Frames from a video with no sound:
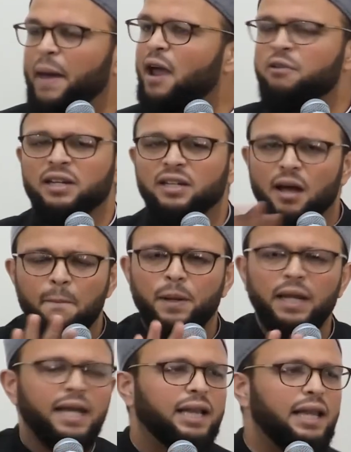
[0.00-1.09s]
Barren,
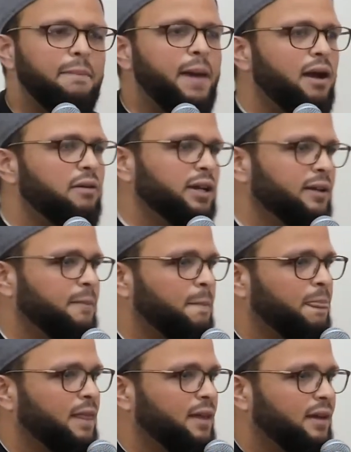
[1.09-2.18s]
completely barren.
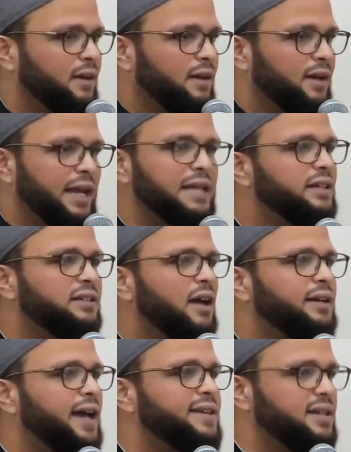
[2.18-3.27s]
He did
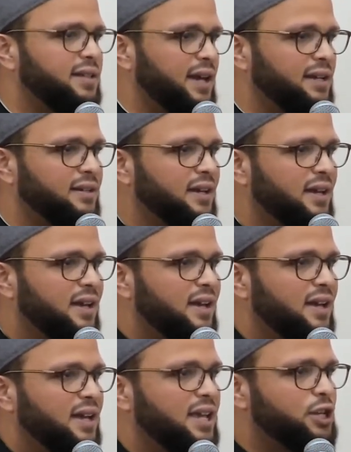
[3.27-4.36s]
not hesitate.
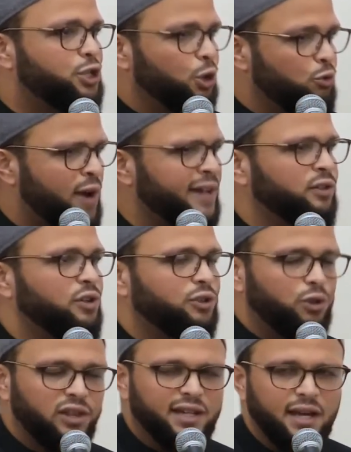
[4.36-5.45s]
He
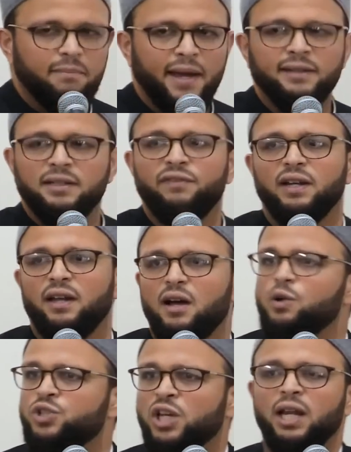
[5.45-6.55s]
surrendered to the command of
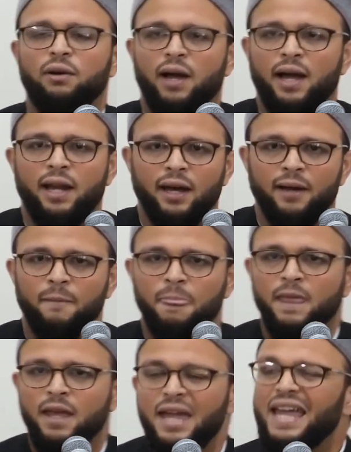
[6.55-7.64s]
Allah Jalla wa ala.
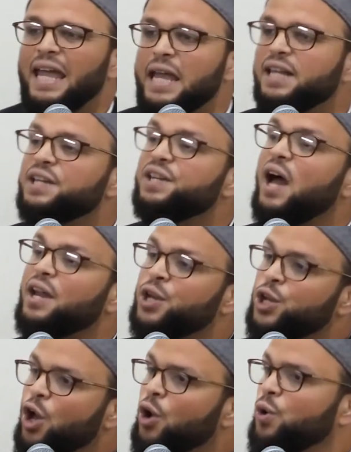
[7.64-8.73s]
He did not
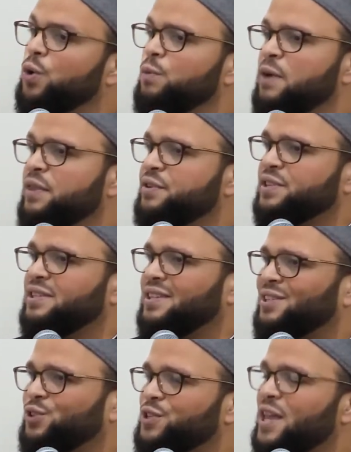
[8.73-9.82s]
know, brothers and
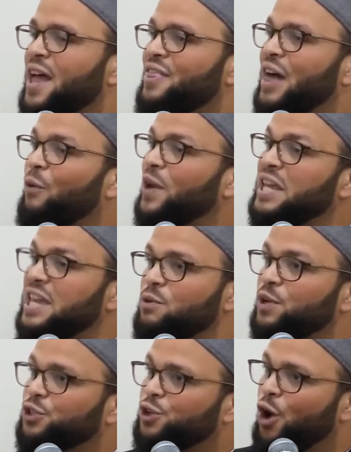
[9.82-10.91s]
sisters, that when he
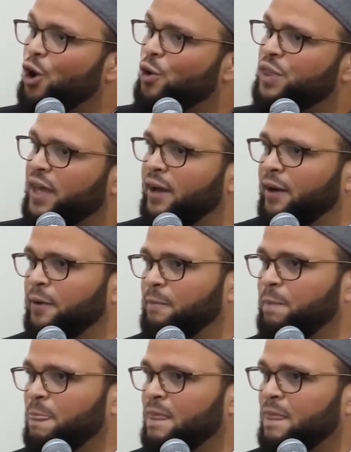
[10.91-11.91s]
would go there